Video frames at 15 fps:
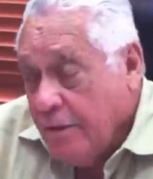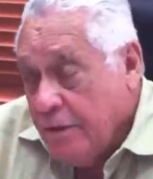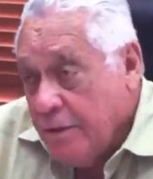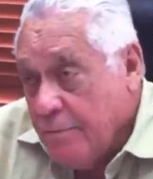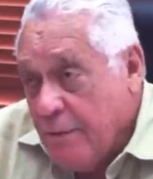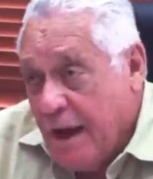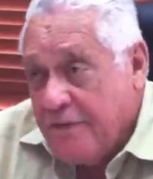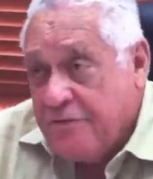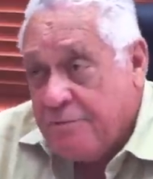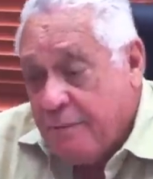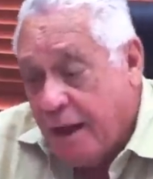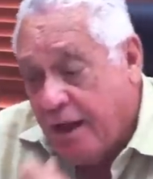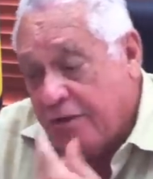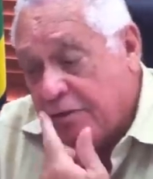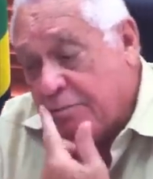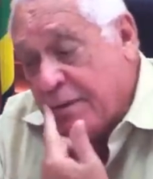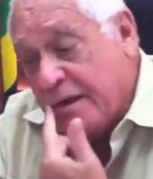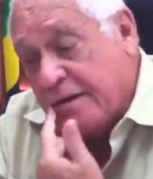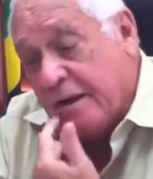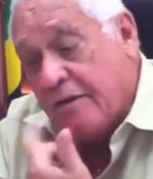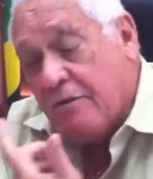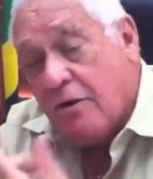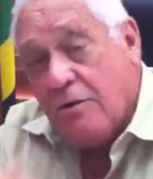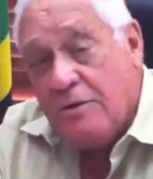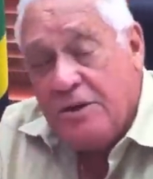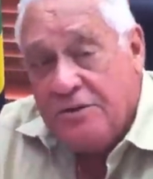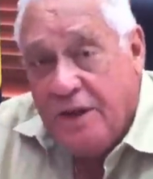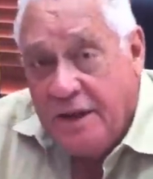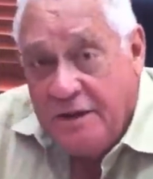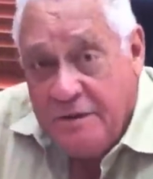The aspect I've
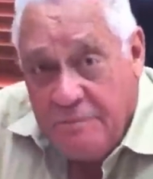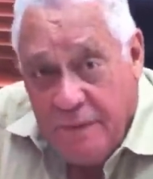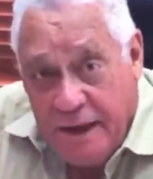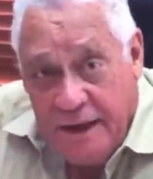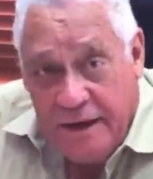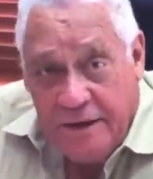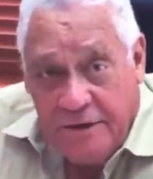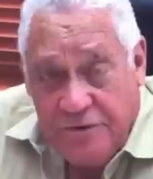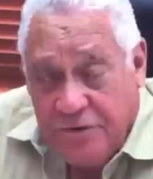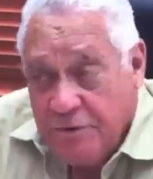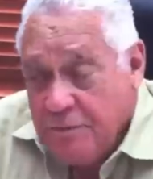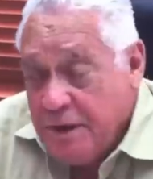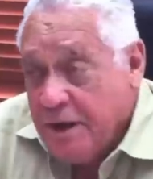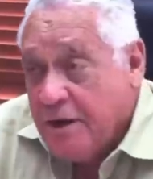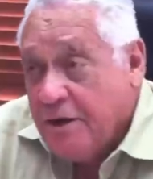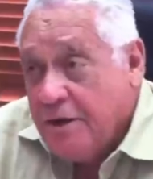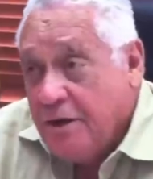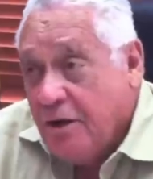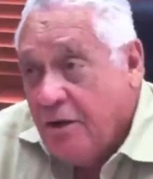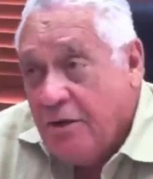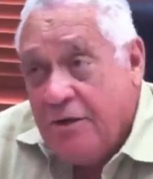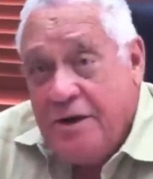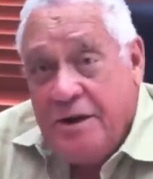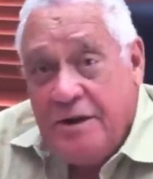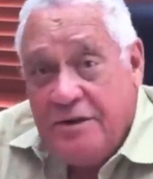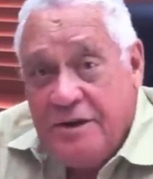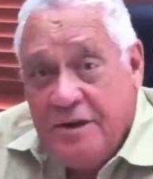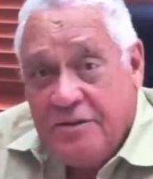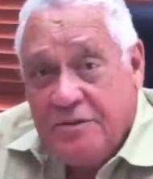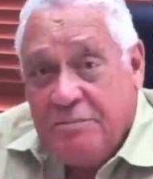always had in mind, a Jamaican
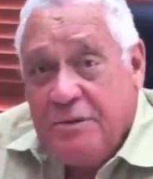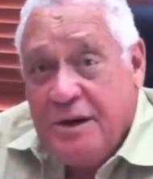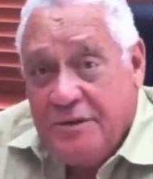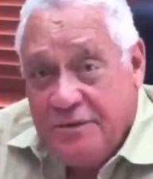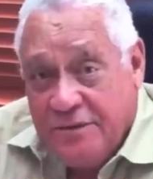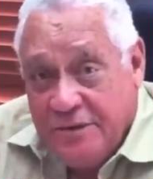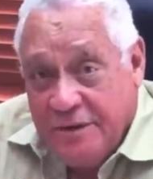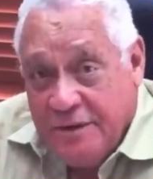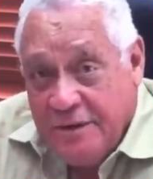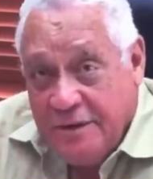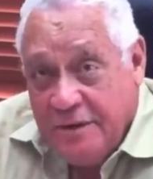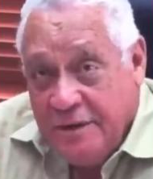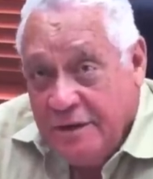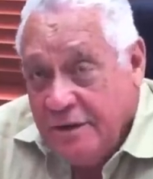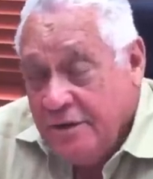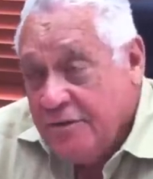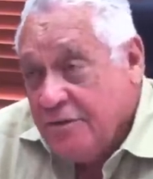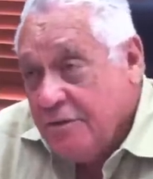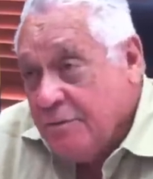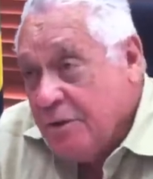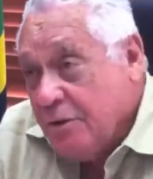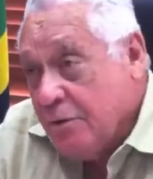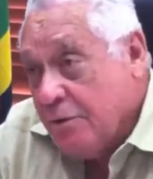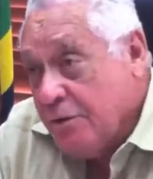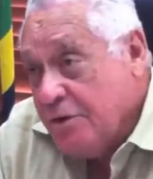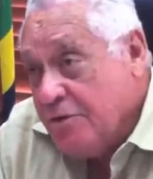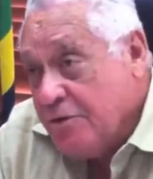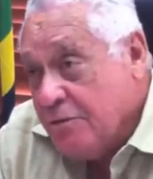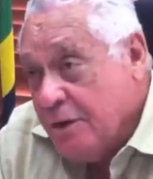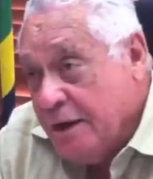Orient Express. There should be no
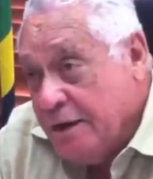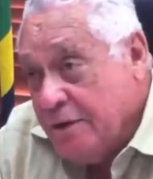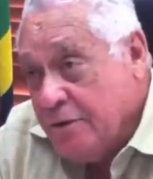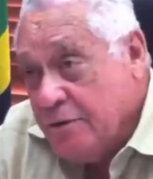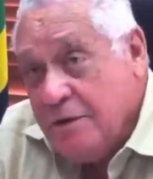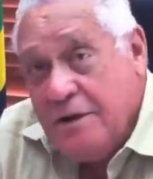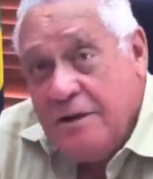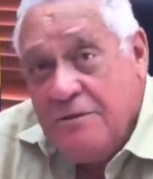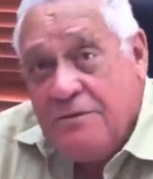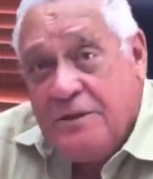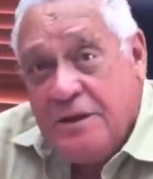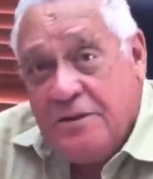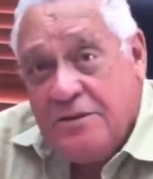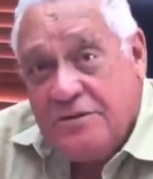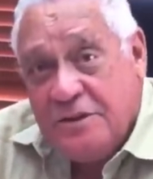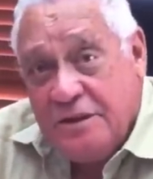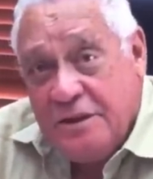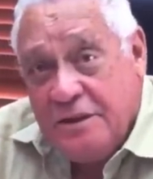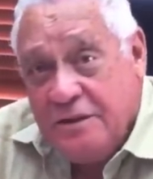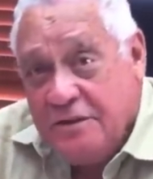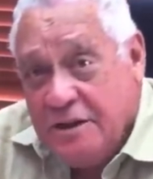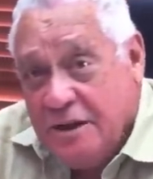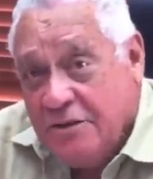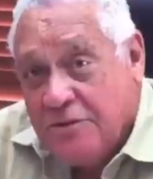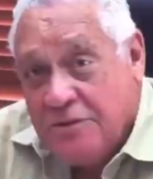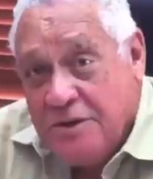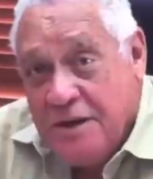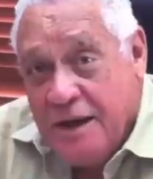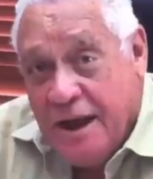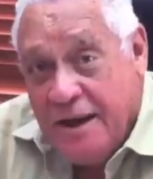reason why you don't leave Kingston. It takes
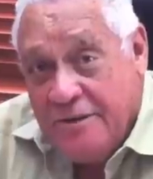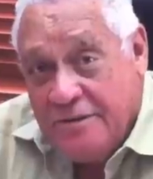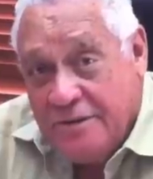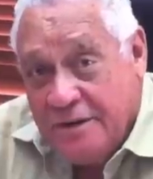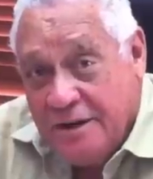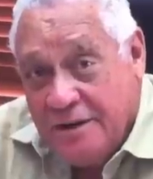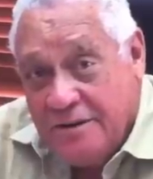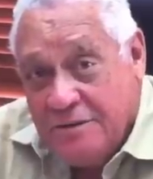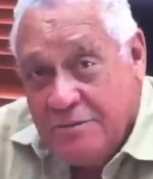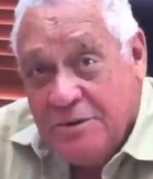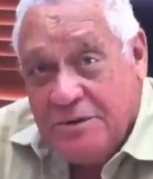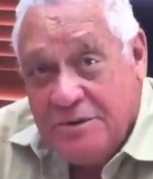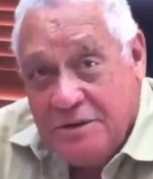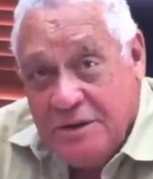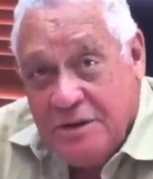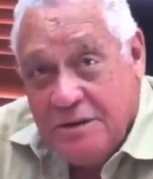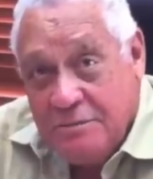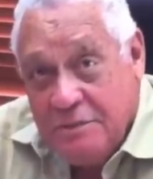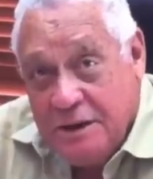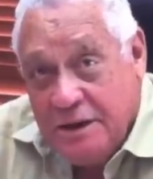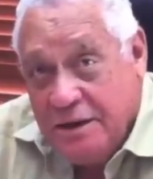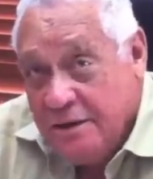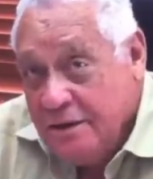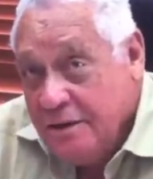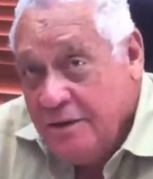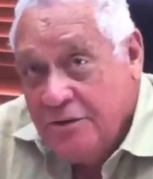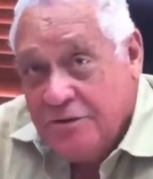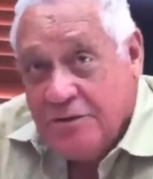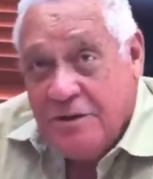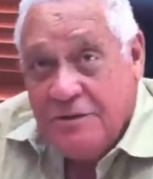3 nights to get to Montego Bay,
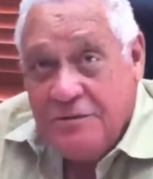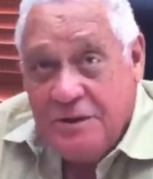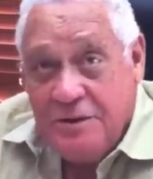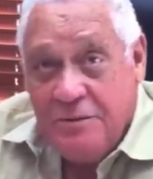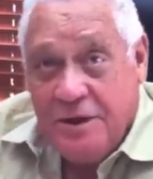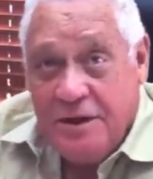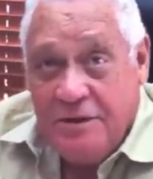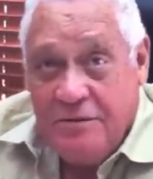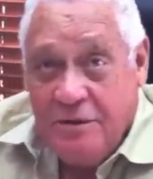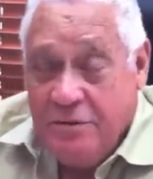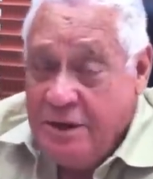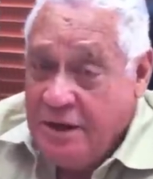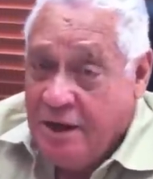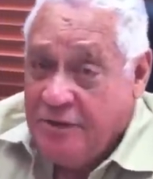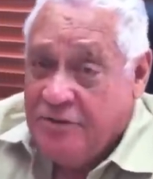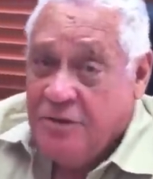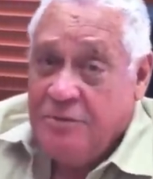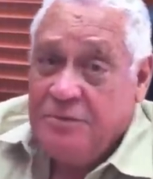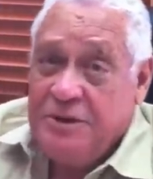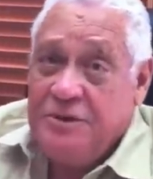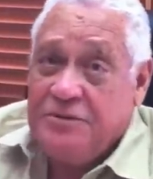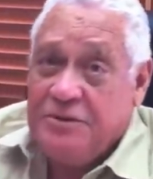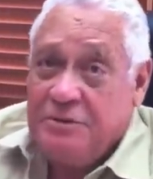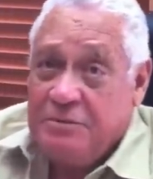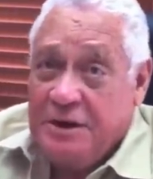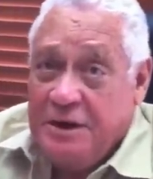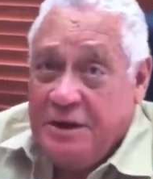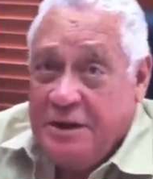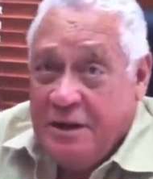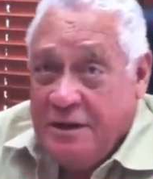served in whatever way. That's something
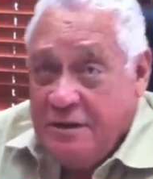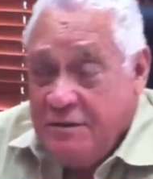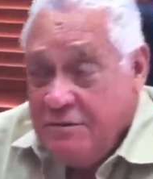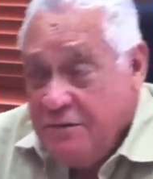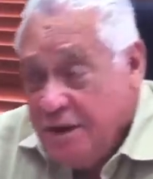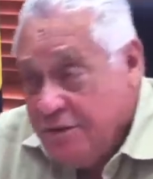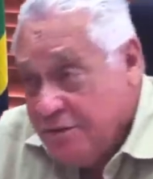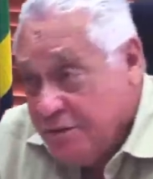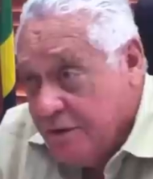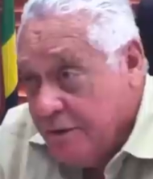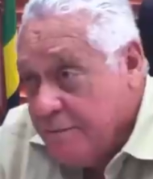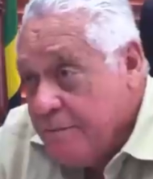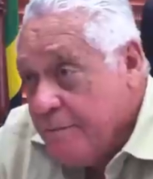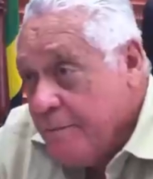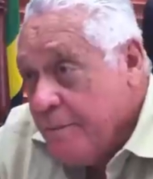somebody can invest in.